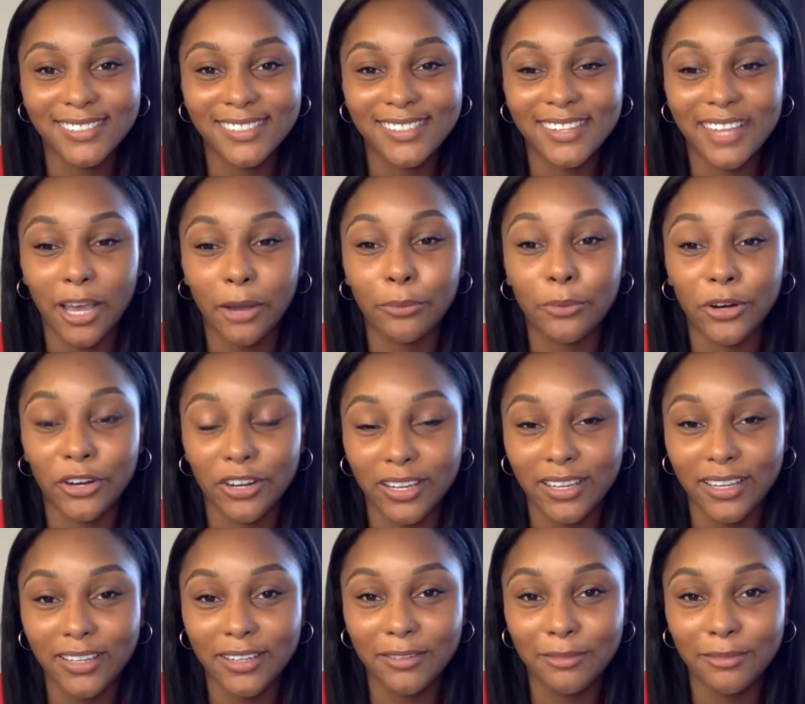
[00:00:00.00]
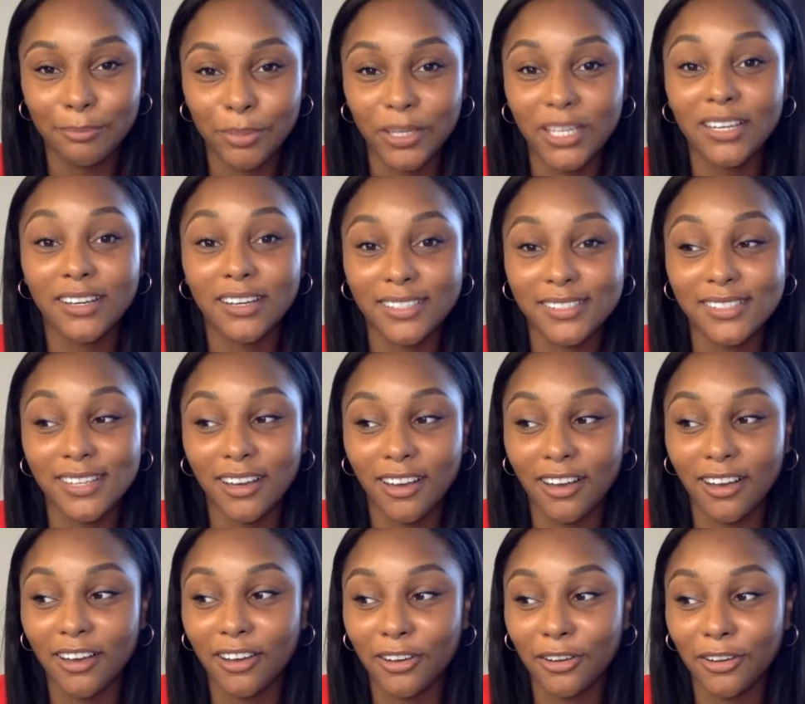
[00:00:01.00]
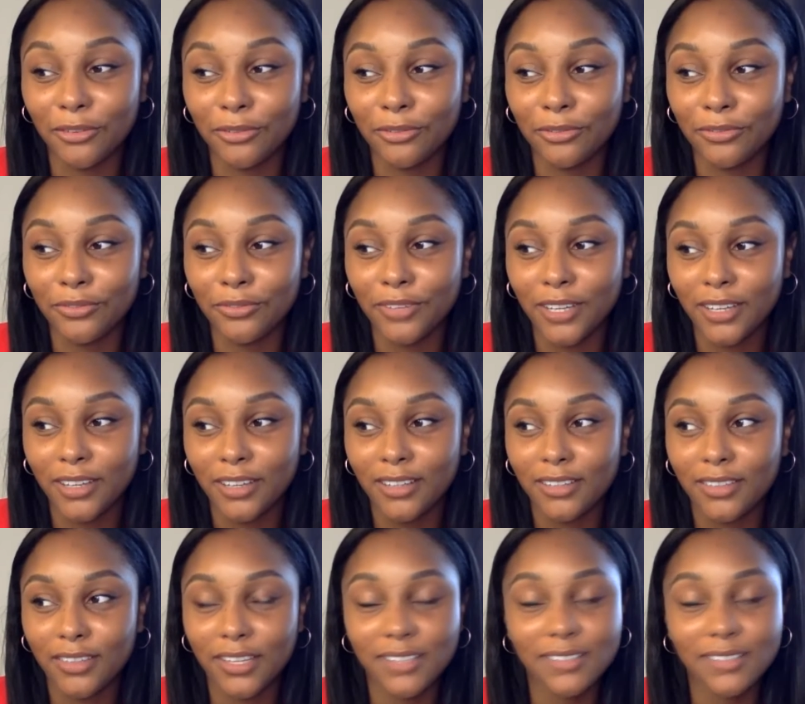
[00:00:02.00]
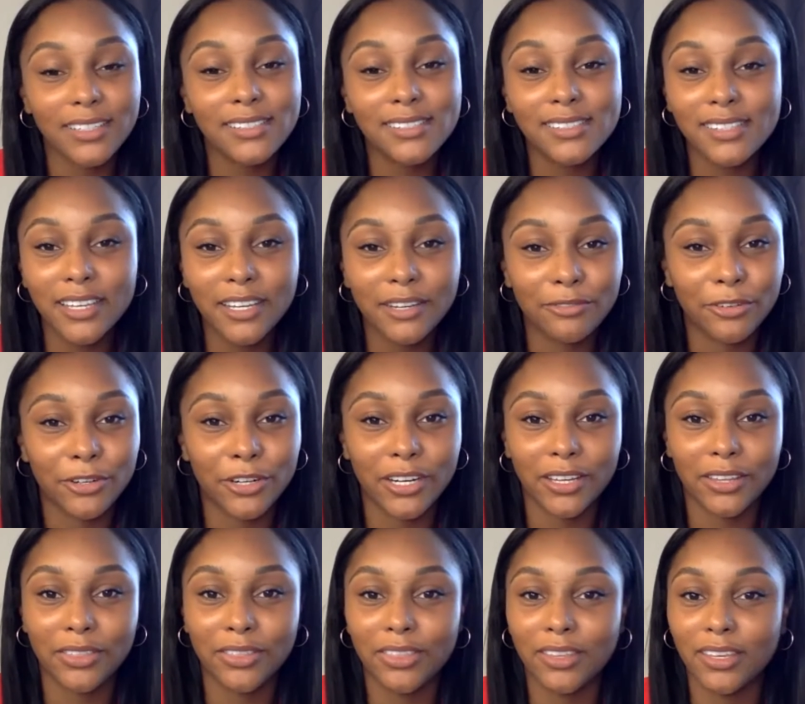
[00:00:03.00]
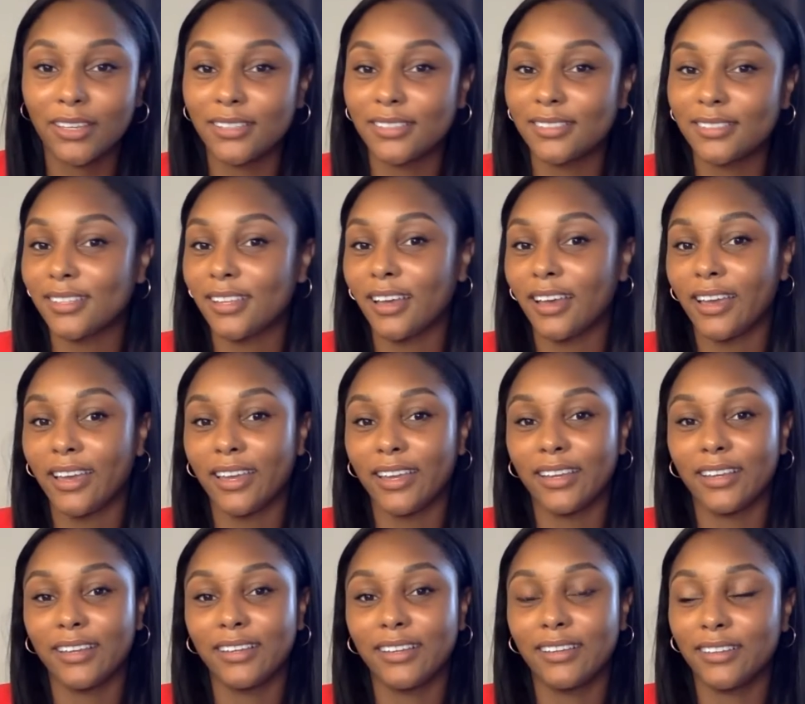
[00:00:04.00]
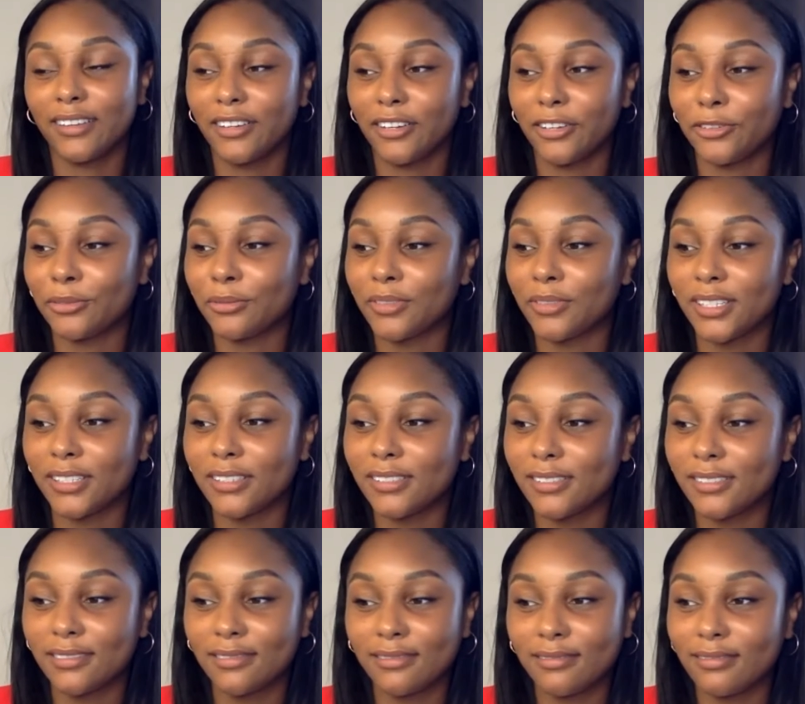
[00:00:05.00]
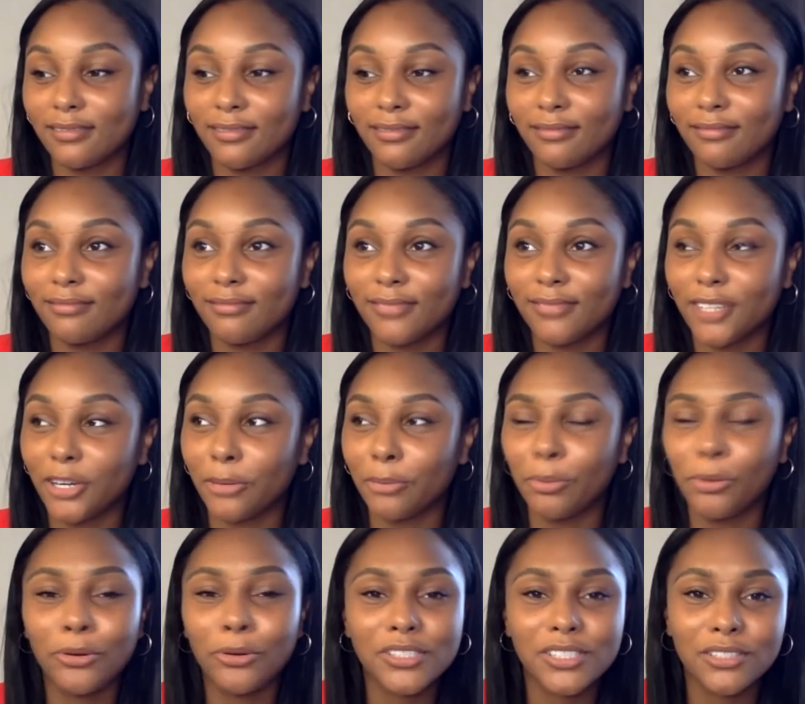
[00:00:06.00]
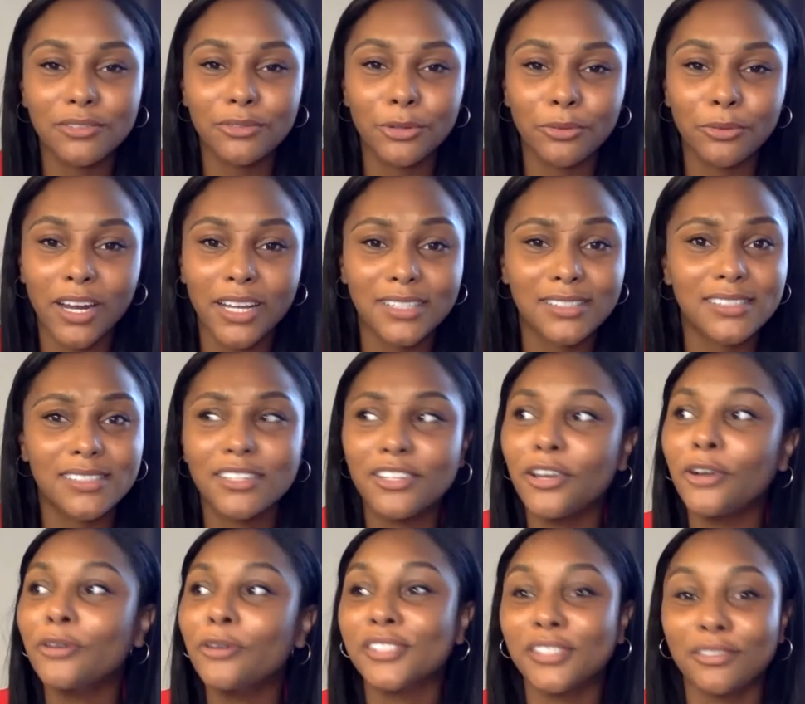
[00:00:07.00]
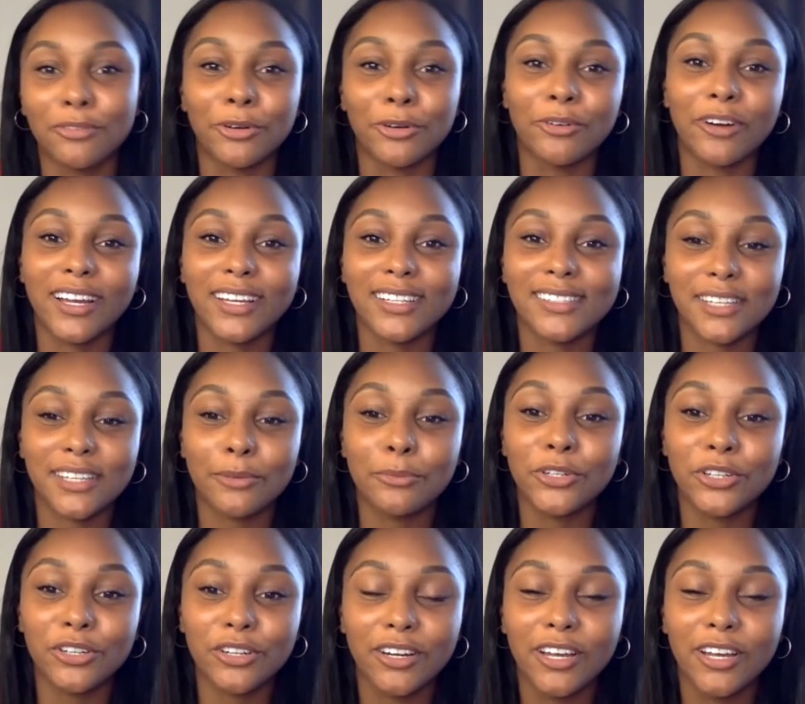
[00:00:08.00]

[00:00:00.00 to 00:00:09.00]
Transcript: that we're in because of things like slavery, things like, this, poor civil rights to no civil rights. Like we're